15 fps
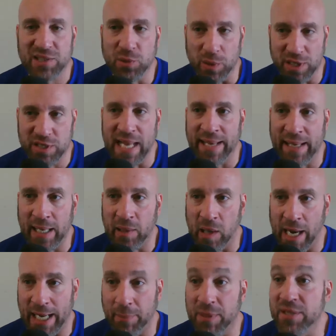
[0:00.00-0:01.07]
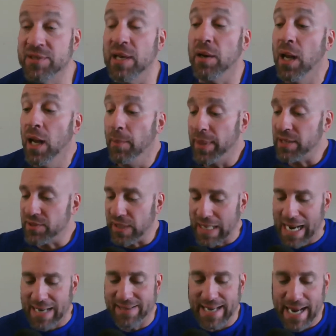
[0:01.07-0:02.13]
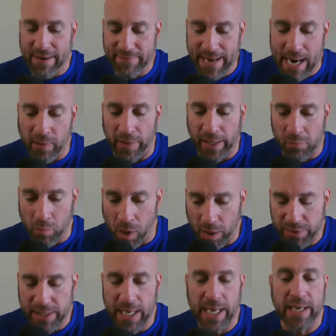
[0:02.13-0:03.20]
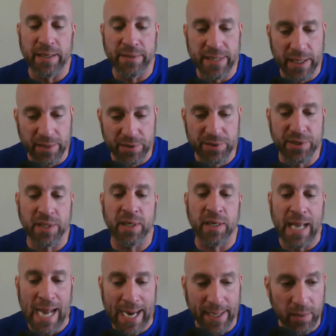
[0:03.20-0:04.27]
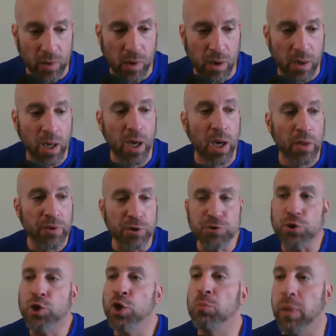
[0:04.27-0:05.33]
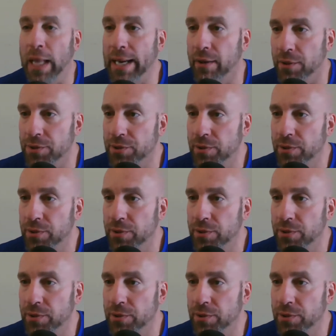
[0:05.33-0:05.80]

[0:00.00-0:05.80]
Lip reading: to extend that lineup. Because the guys they have now, like Marte and Dickerson and Aguilar, those are good players.